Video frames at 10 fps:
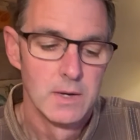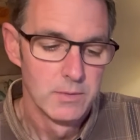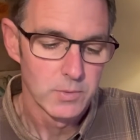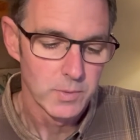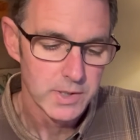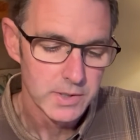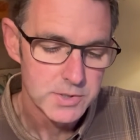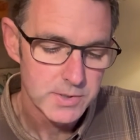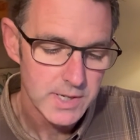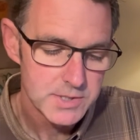For where your
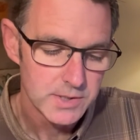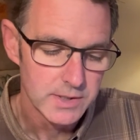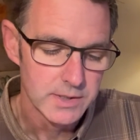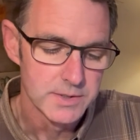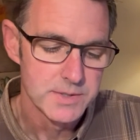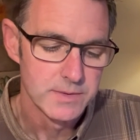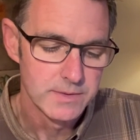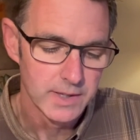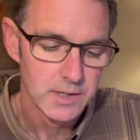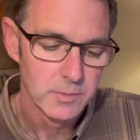treasure is,
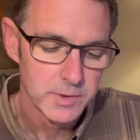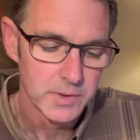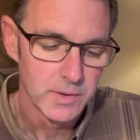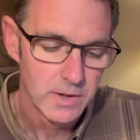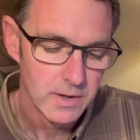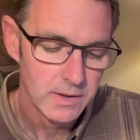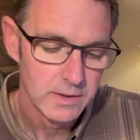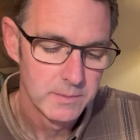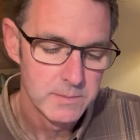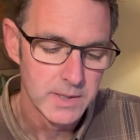there will your
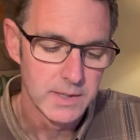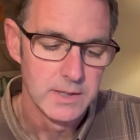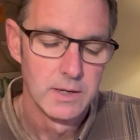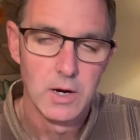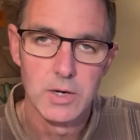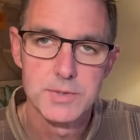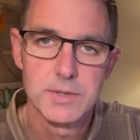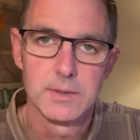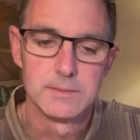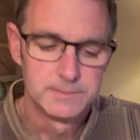heart be
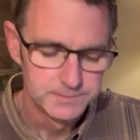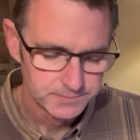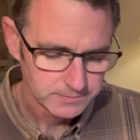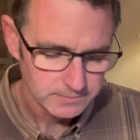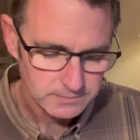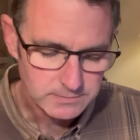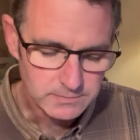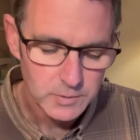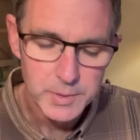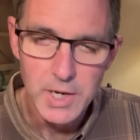also.
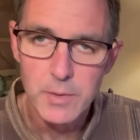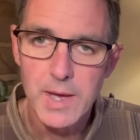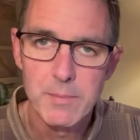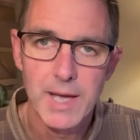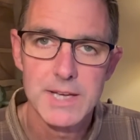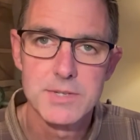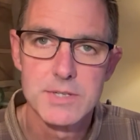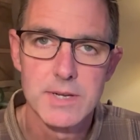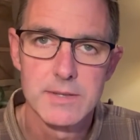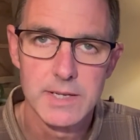We know that
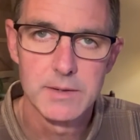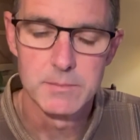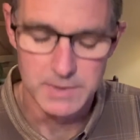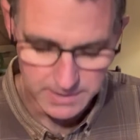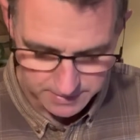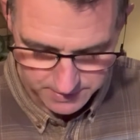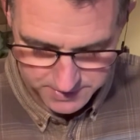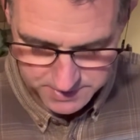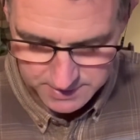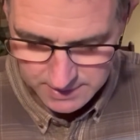passage, I think, many of
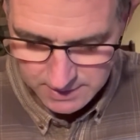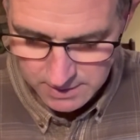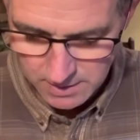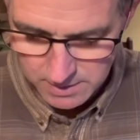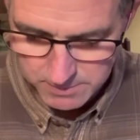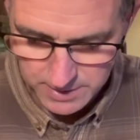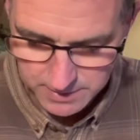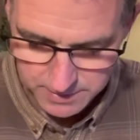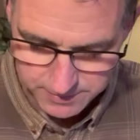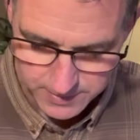us,
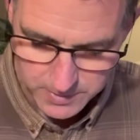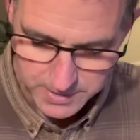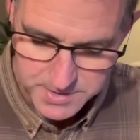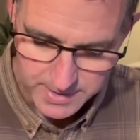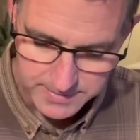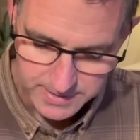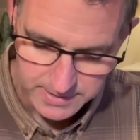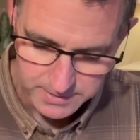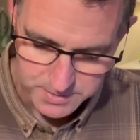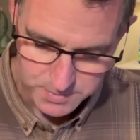but the focus, I
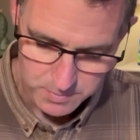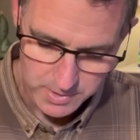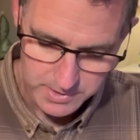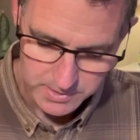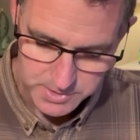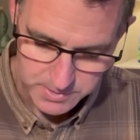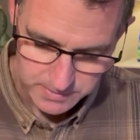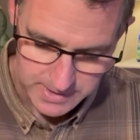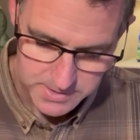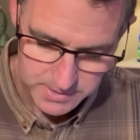think, is where your
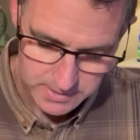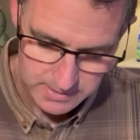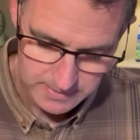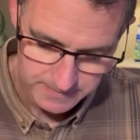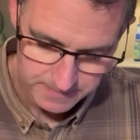treasure